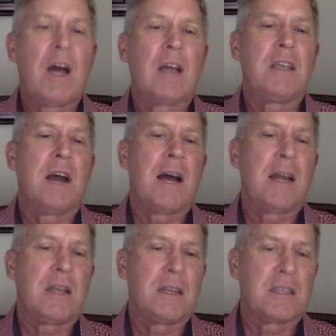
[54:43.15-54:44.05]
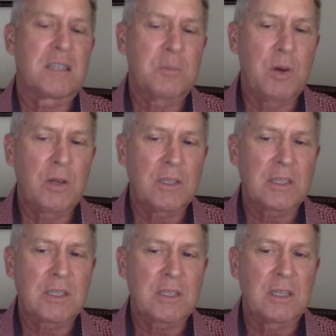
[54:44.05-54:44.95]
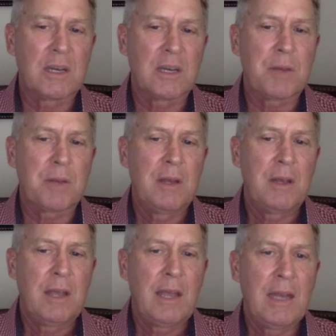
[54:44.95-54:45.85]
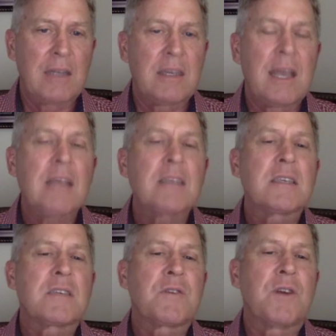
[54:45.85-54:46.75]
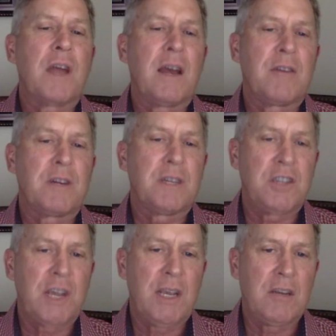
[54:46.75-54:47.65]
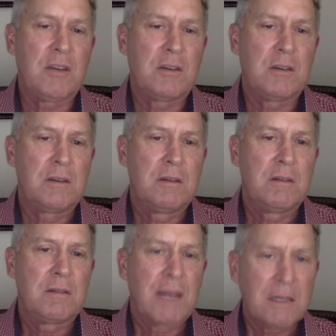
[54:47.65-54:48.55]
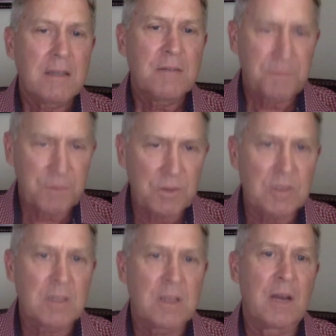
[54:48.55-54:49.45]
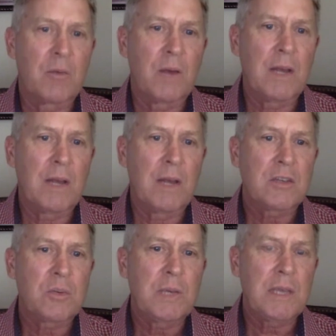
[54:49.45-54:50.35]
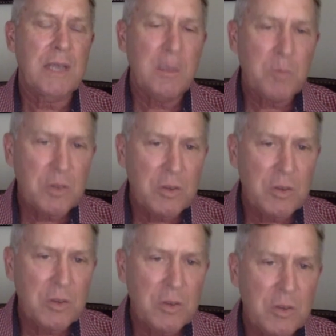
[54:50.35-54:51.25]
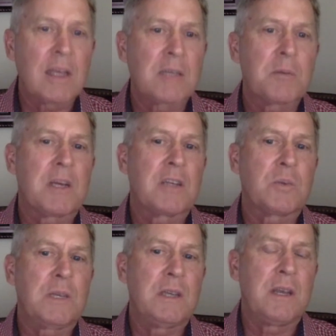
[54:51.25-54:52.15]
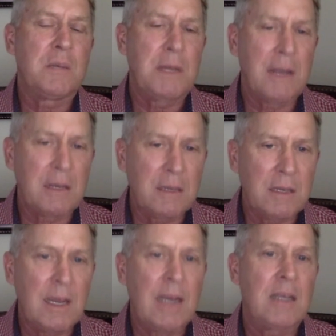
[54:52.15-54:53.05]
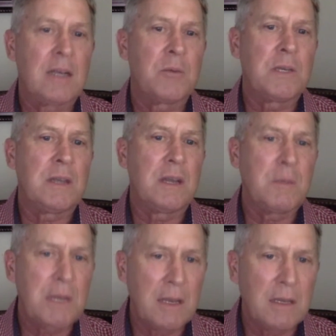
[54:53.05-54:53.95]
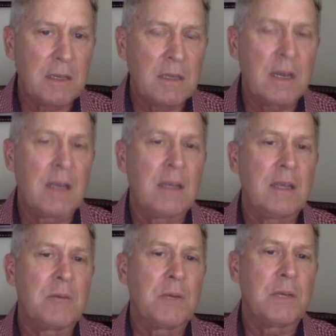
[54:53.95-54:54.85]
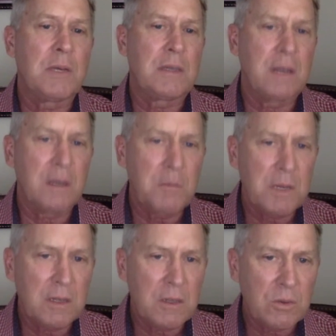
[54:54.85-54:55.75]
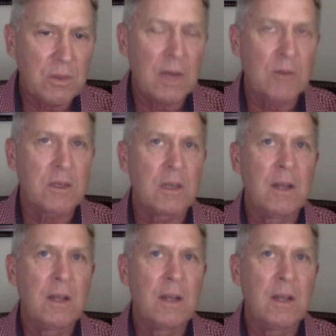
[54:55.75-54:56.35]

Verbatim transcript: yacht in a small slip and it takes us forever to change. That's the first thing, right? So we keep doing things because we did them in 1980 and we did them in 1990 and we did them in 2000.